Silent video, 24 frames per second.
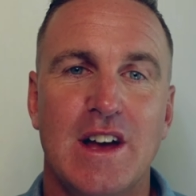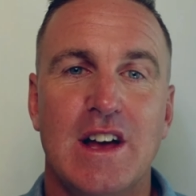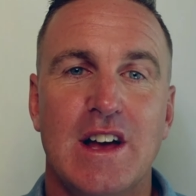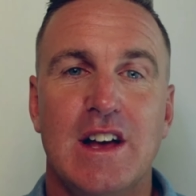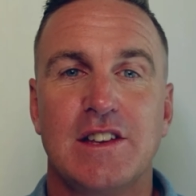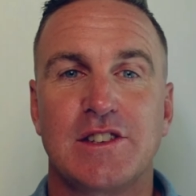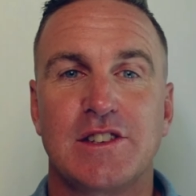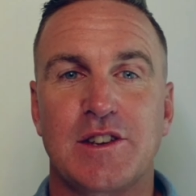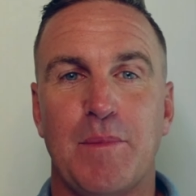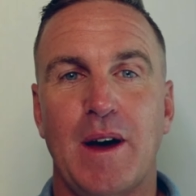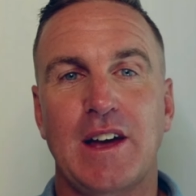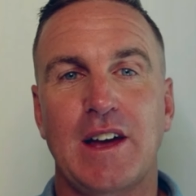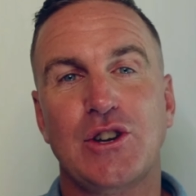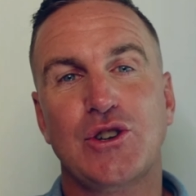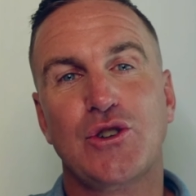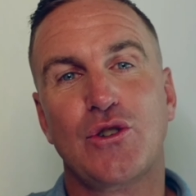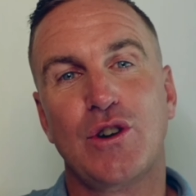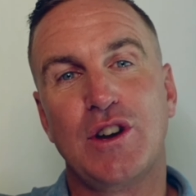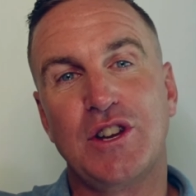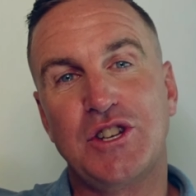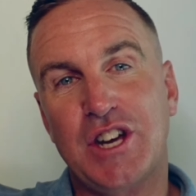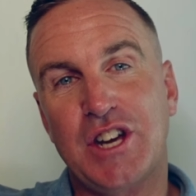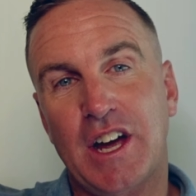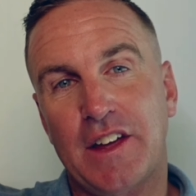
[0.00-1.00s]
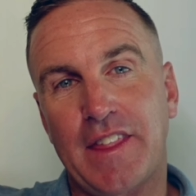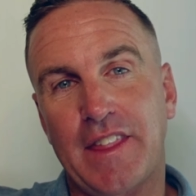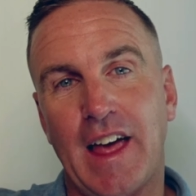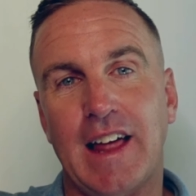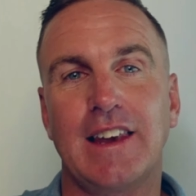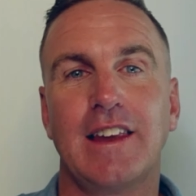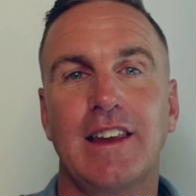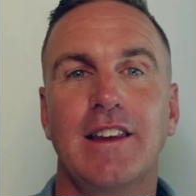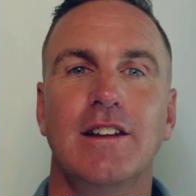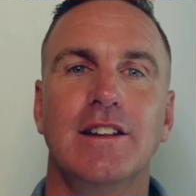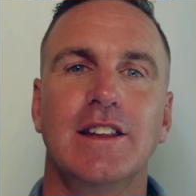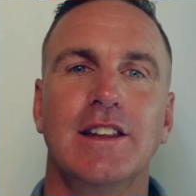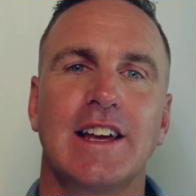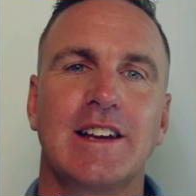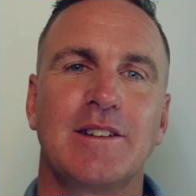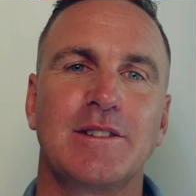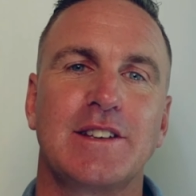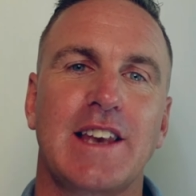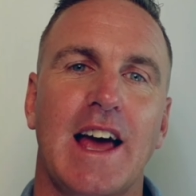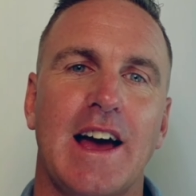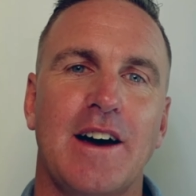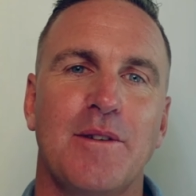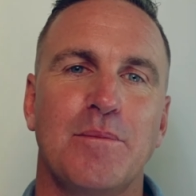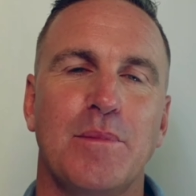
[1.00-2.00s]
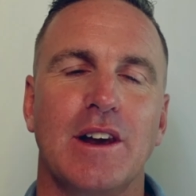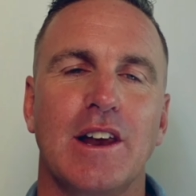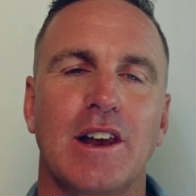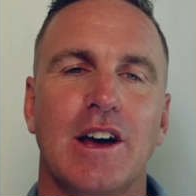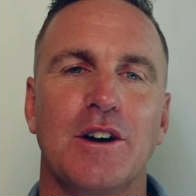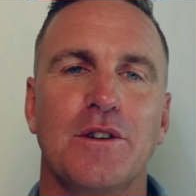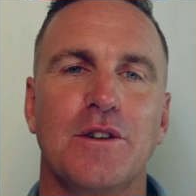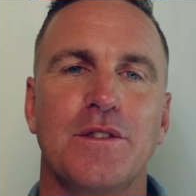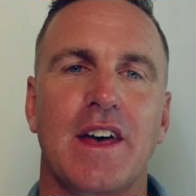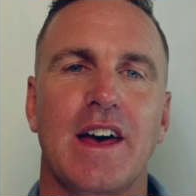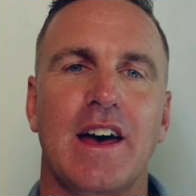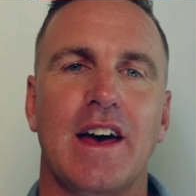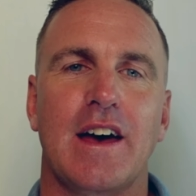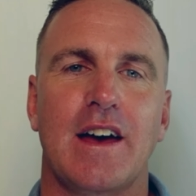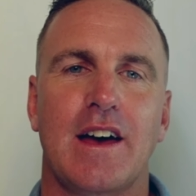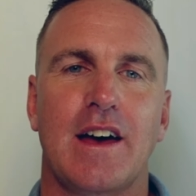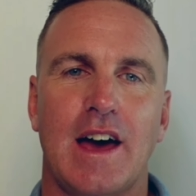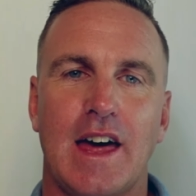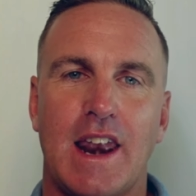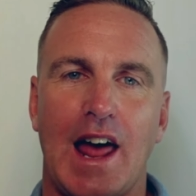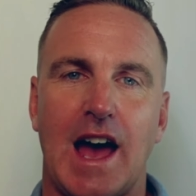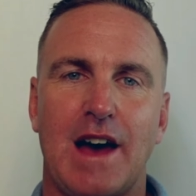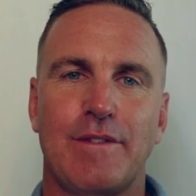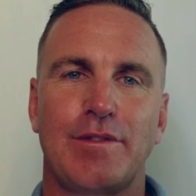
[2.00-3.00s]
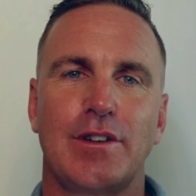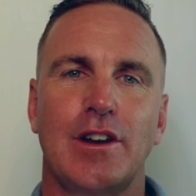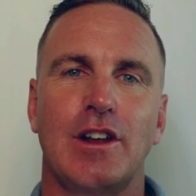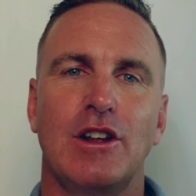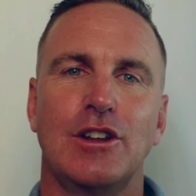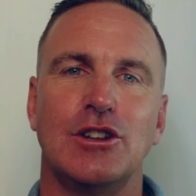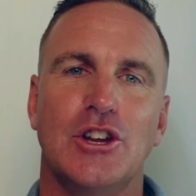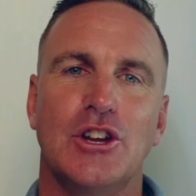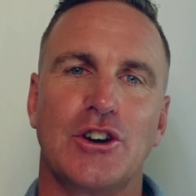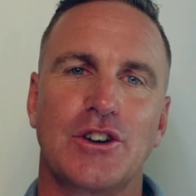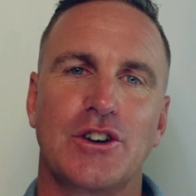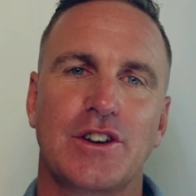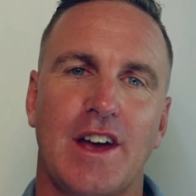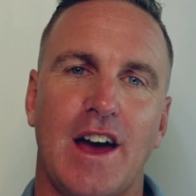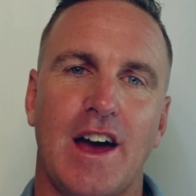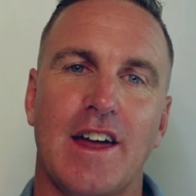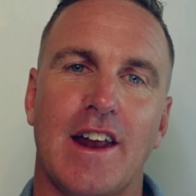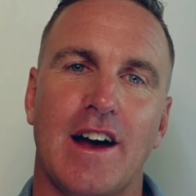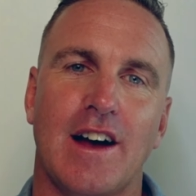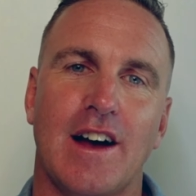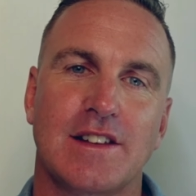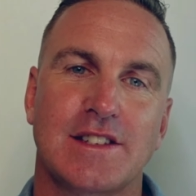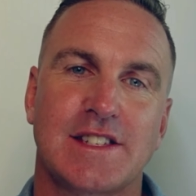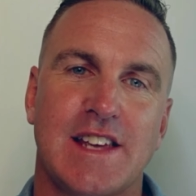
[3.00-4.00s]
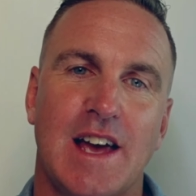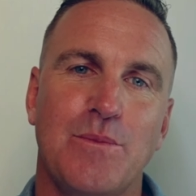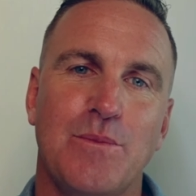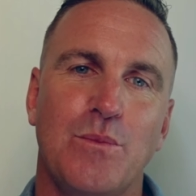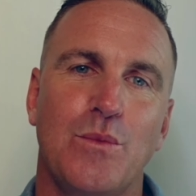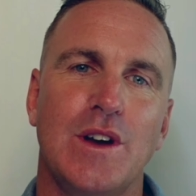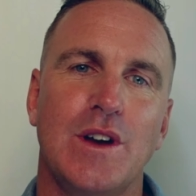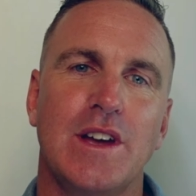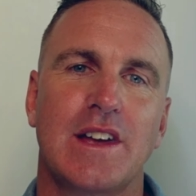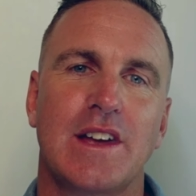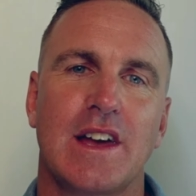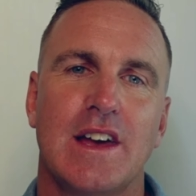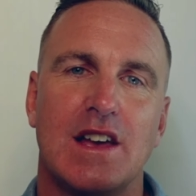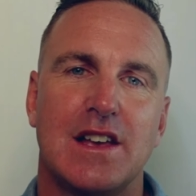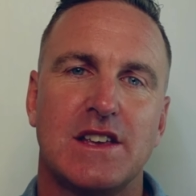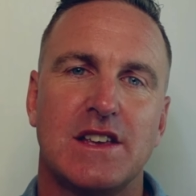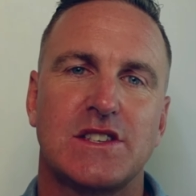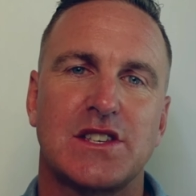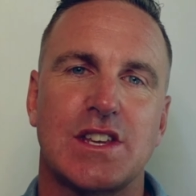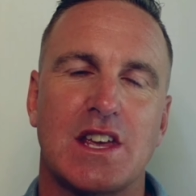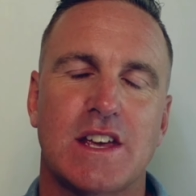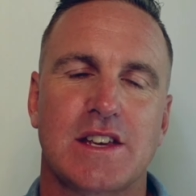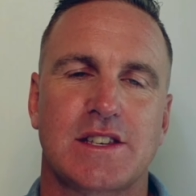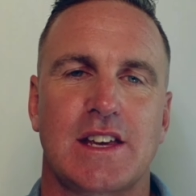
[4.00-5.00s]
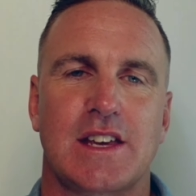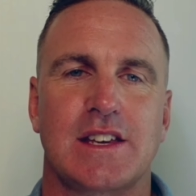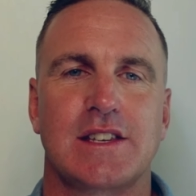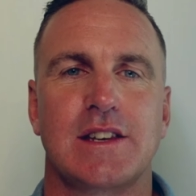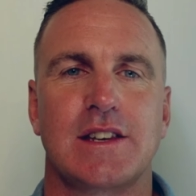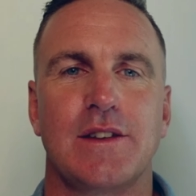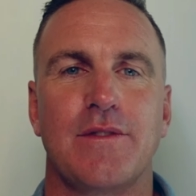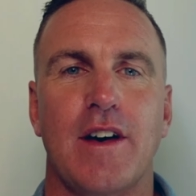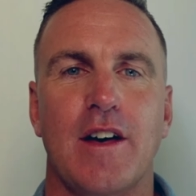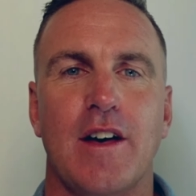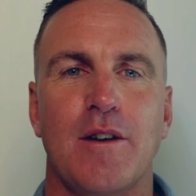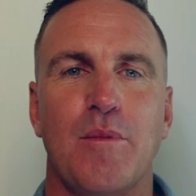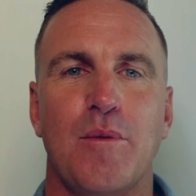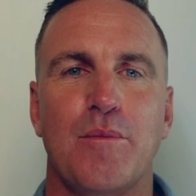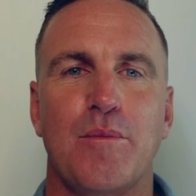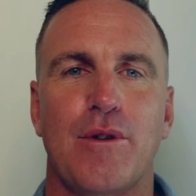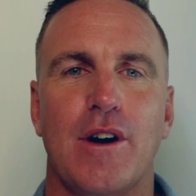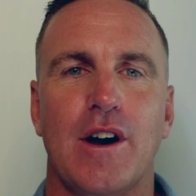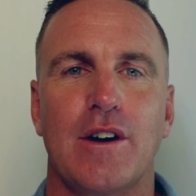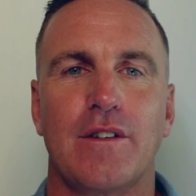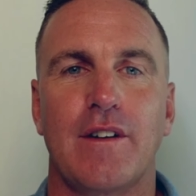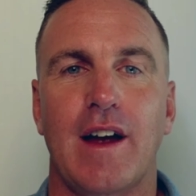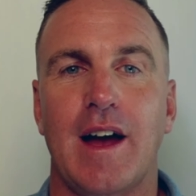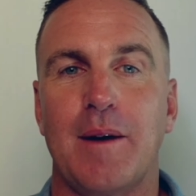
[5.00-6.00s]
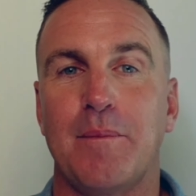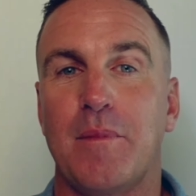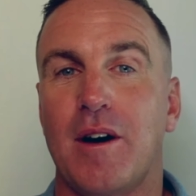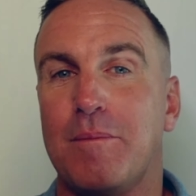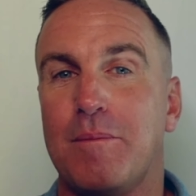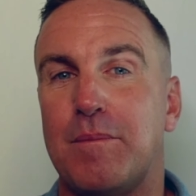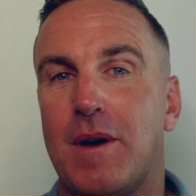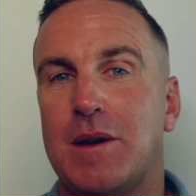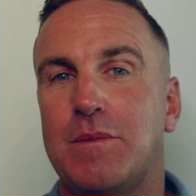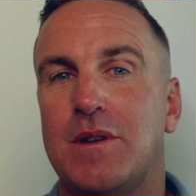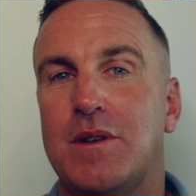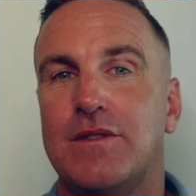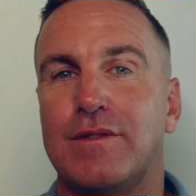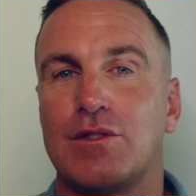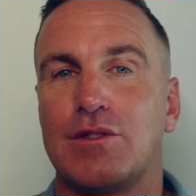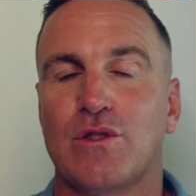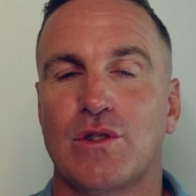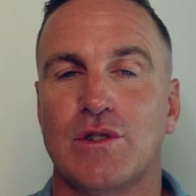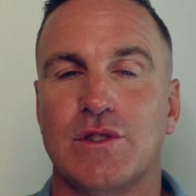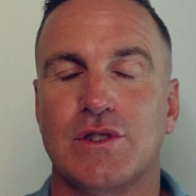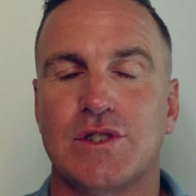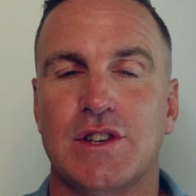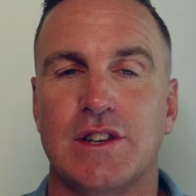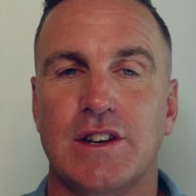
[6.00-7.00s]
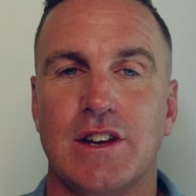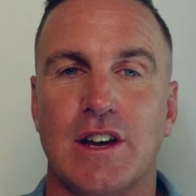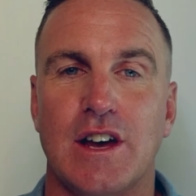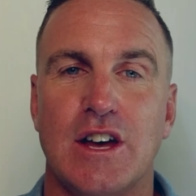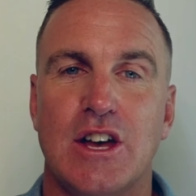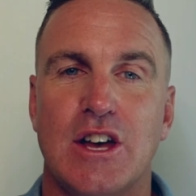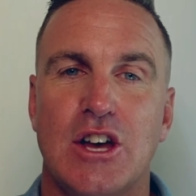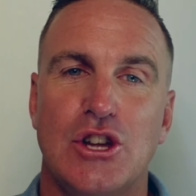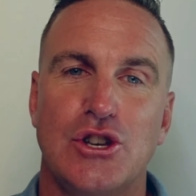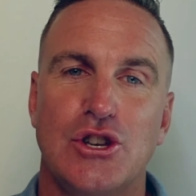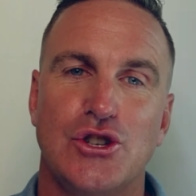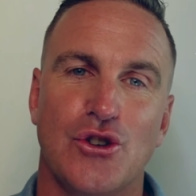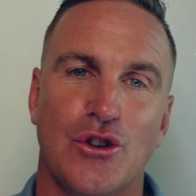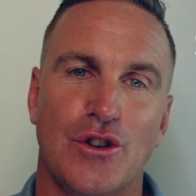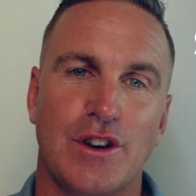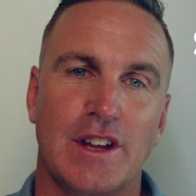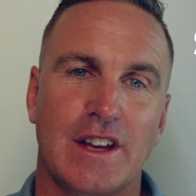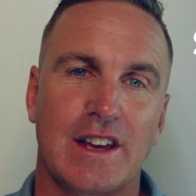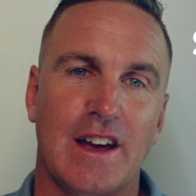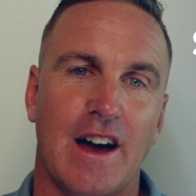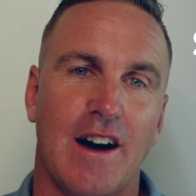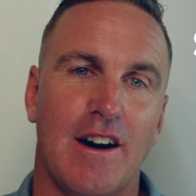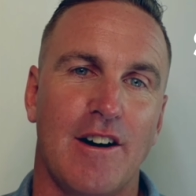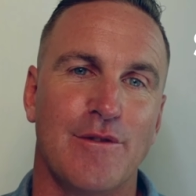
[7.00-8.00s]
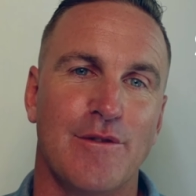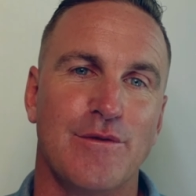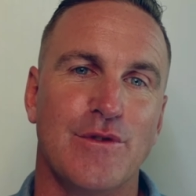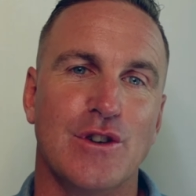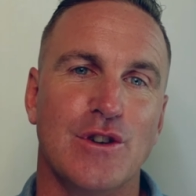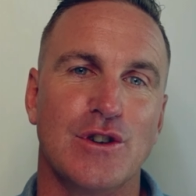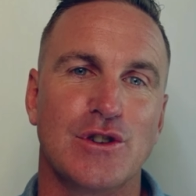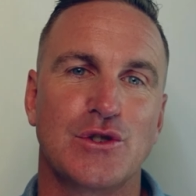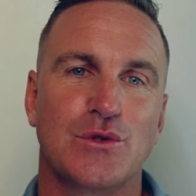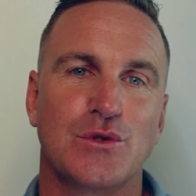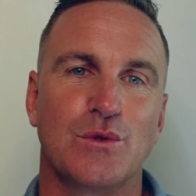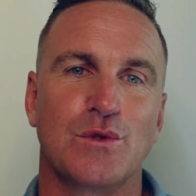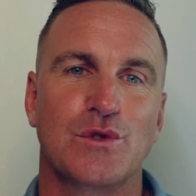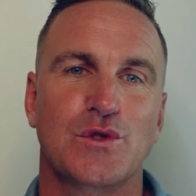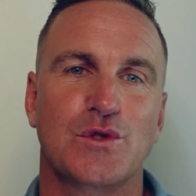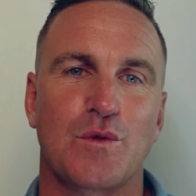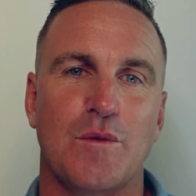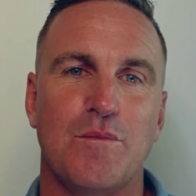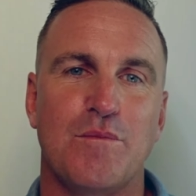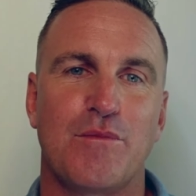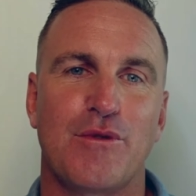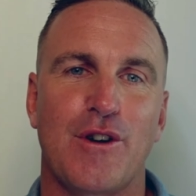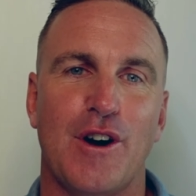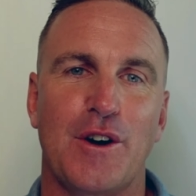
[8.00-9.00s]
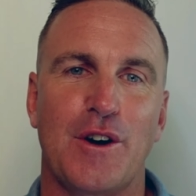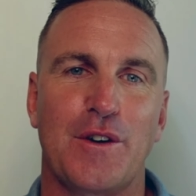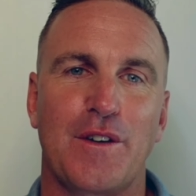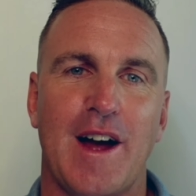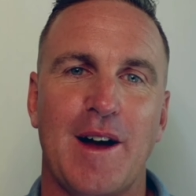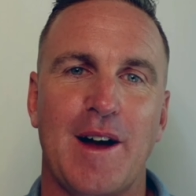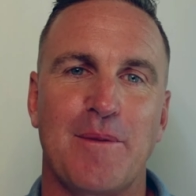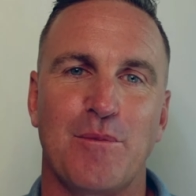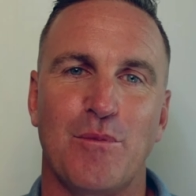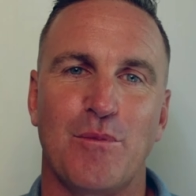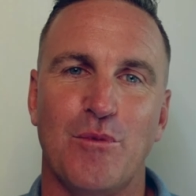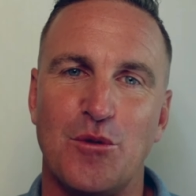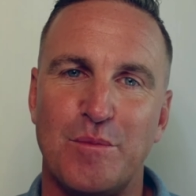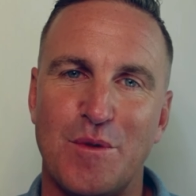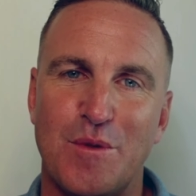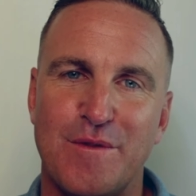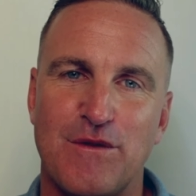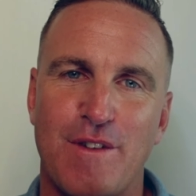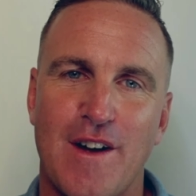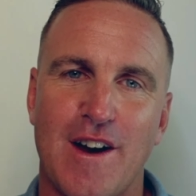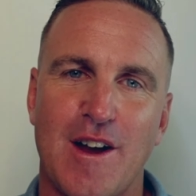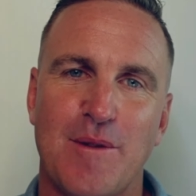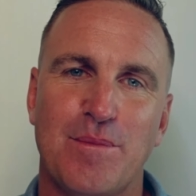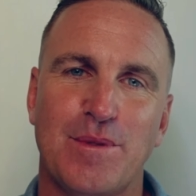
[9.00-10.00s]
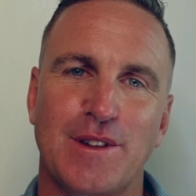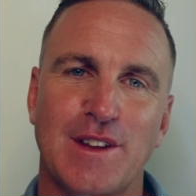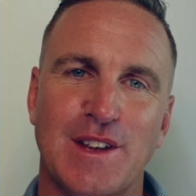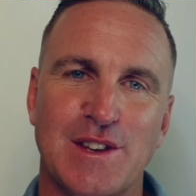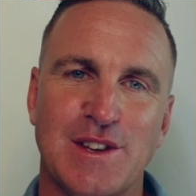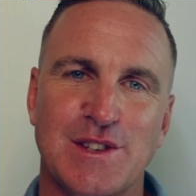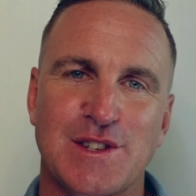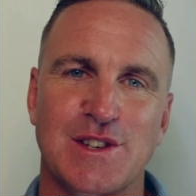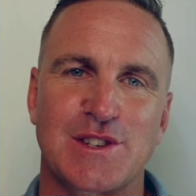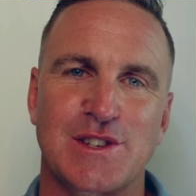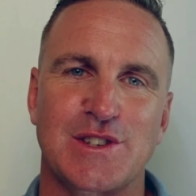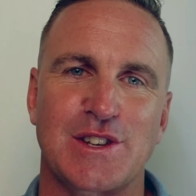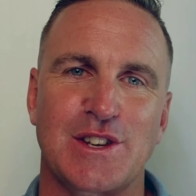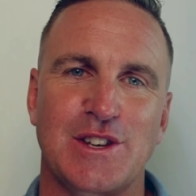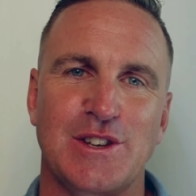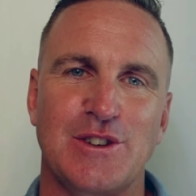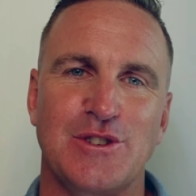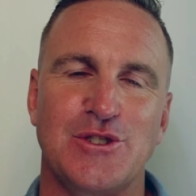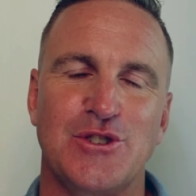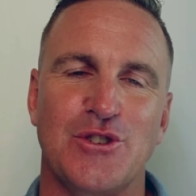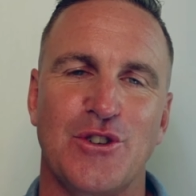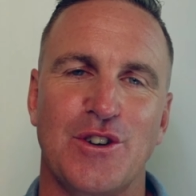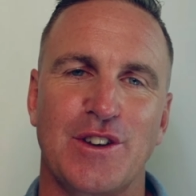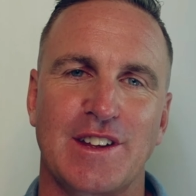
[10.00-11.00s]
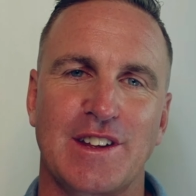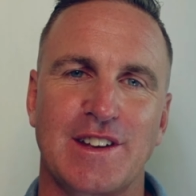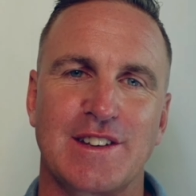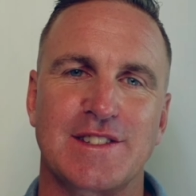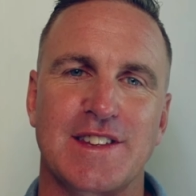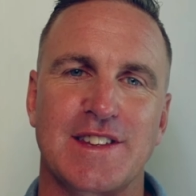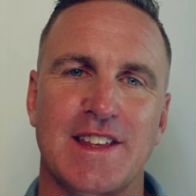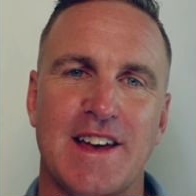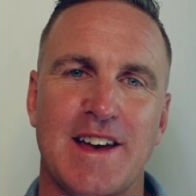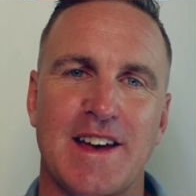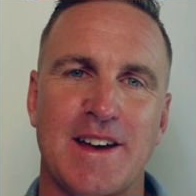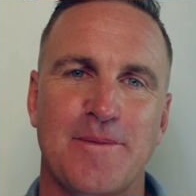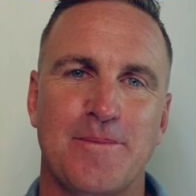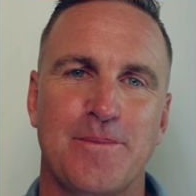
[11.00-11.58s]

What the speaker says: So make sure you check that little link down below there and have a little look at our 10-week CSS development program, and maybe even consider joining our virtual swim program. We'll be very pleased to see you joining us there.